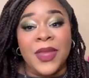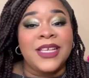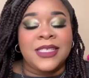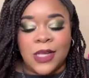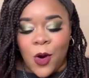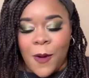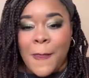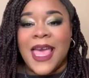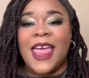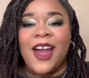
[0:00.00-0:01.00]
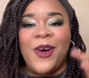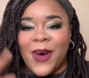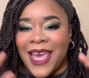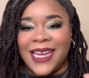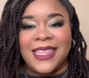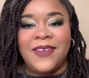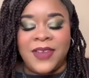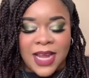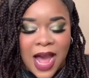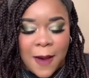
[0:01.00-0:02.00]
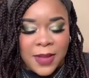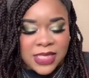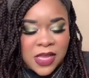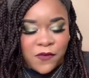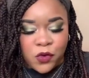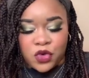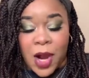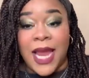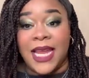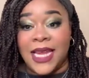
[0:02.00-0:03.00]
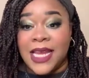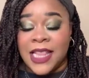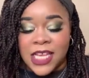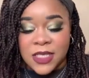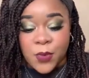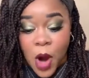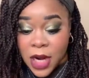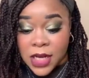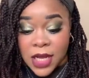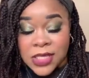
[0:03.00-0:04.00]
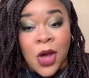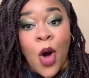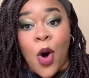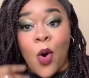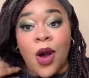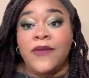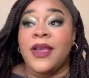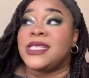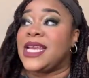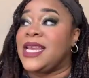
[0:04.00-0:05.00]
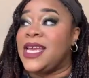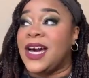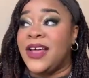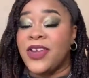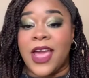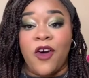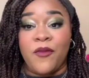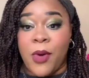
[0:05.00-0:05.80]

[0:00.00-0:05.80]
So go ahead and leave in the comments if you tried any of these products or if there's any other e.l.f.